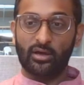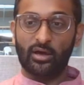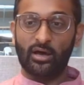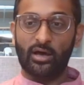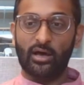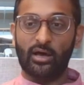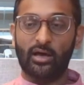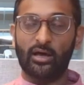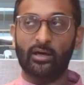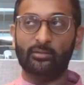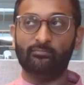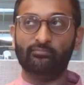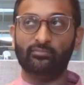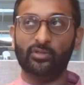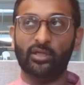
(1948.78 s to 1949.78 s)

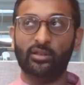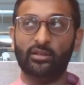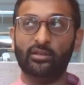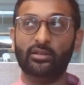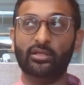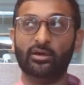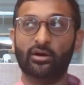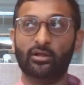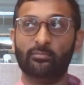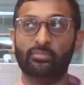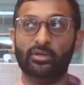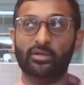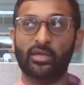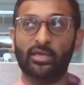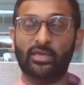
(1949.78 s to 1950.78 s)
And neon
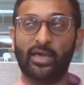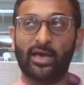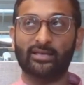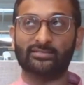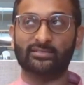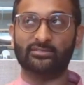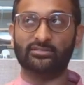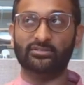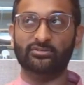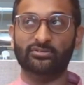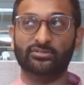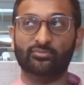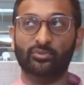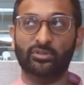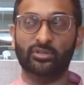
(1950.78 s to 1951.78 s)
being a gas that's
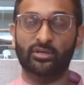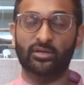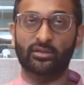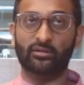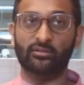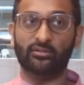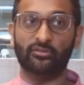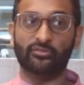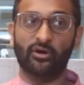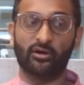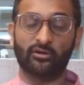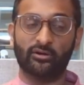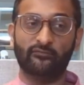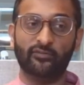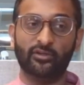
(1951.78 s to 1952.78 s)
used within
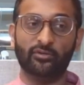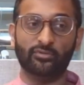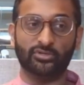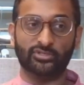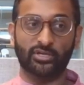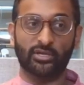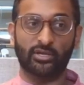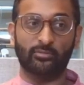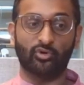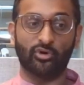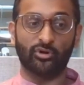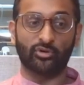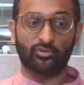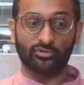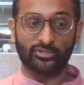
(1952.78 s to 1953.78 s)
lithography, which is a
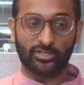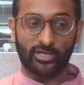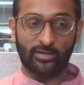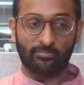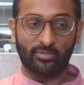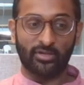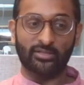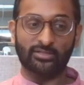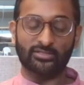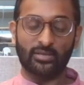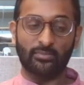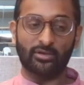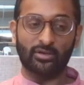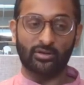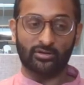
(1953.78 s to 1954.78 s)
critical step in
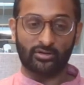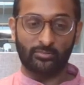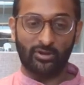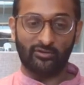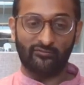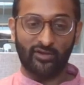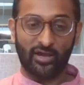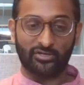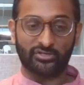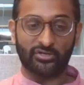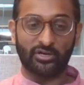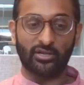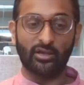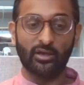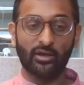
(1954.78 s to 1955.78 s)
semiconductor
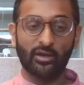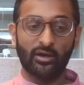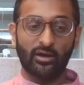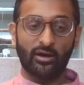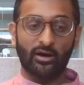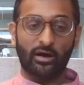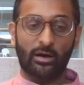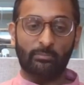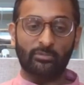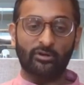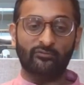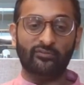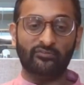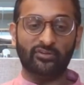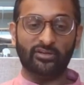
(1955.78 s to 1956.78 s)
manufacturing.
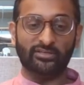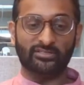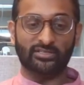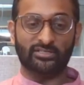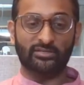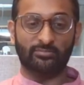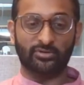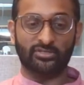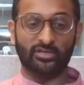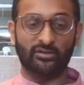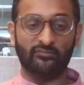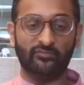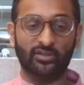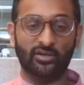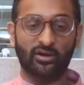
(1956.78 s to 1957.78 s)
50 to
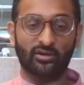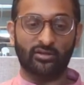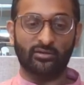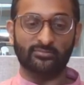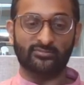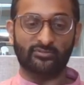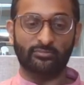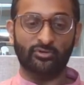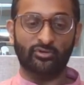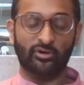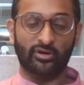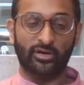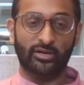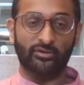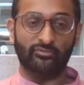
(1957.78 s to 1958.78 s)
60% of neon comes from
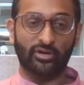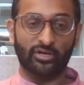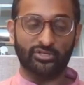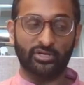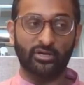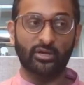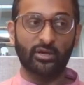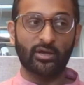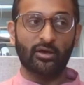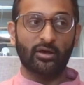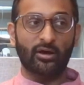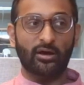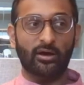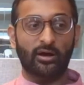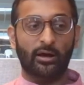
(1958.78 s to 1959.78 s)
Ukraine and Russia.
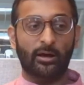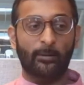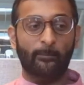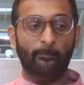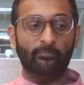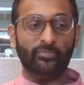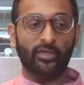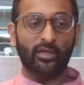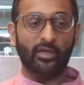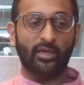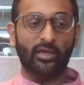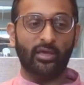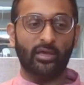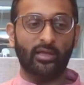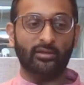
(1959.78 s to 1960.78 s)

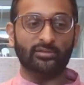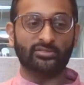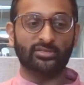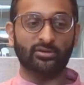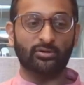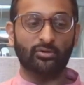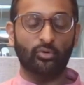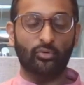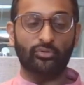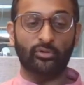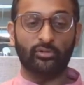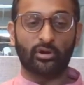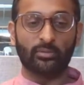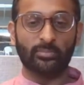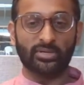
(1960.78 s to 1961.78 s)
And so the
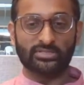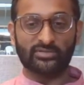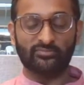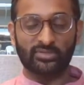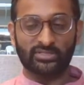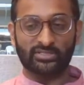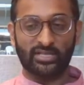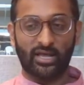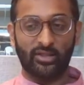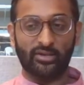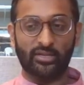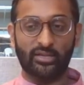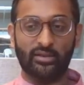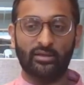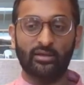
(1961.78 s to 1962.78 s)
alarm bells have been
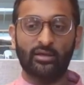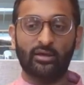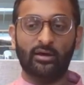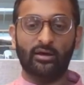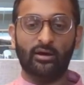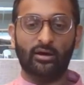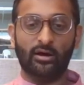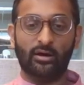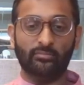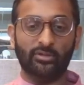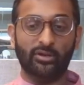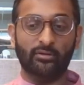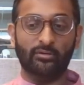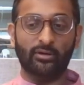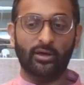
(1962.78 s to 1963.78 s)
sounded.
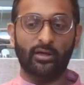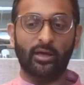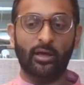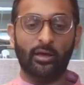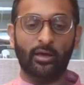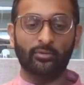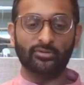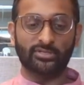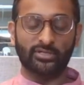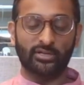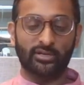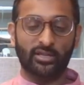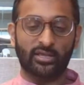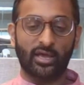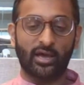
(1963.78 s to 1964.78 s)
I was in
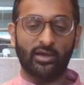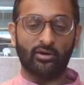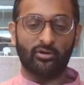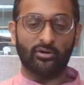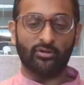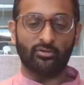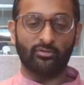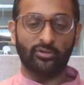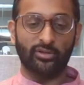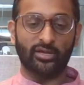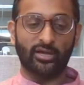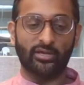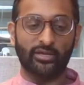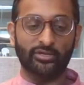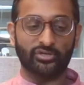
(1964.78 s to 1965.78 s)
a
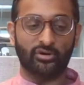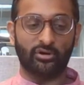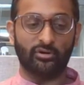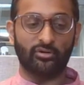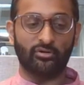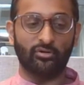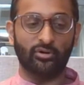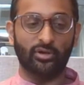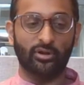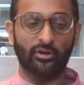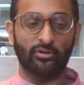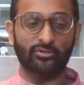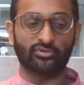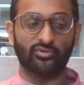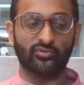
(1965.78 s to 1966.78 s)
Nikkei Asia
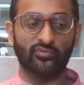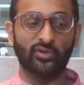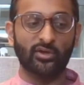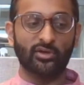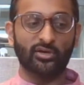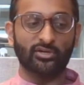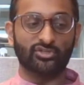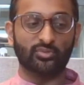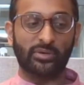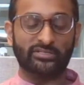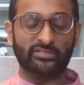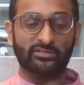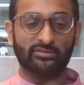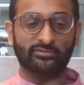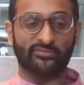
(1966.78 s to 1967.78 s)
article, sort of
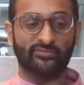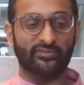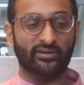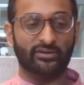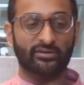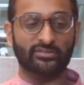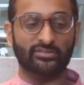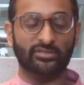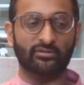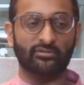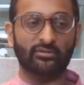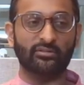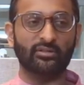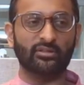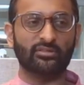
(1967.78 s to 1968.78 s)
assuaging those fears.
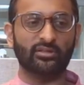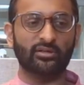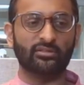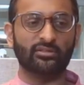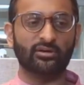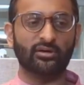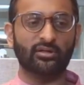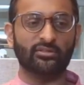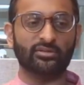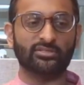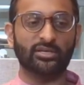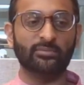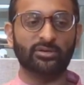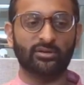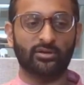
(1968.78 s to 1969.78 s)
The
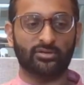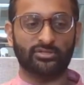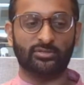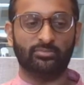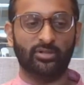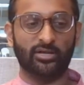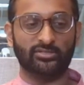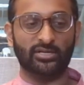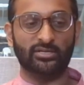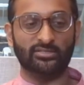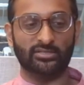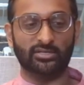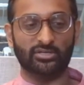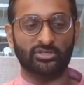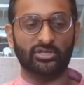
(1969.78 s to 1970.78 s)
semiconductor supply chain
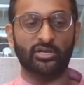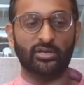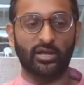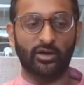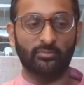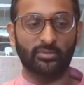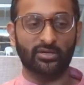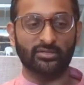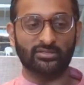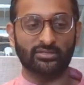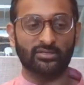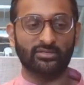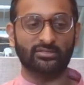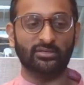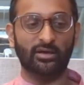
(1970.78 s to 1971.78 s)
isn't going to shut down because
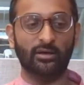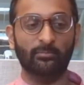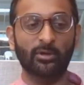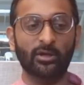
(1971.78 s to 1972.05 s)
of this.